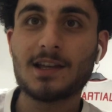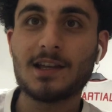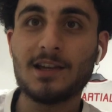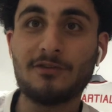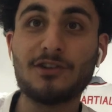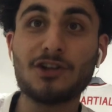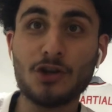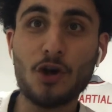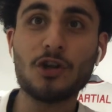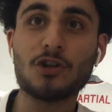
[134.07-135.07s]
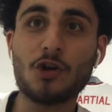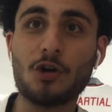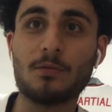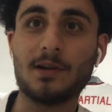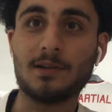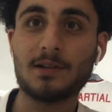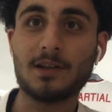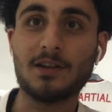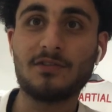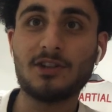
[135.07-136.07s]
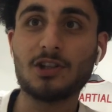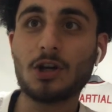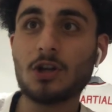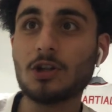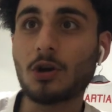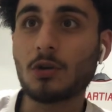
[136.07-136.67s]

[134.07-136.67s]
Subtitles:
If you know, you know, man. If you know, you know.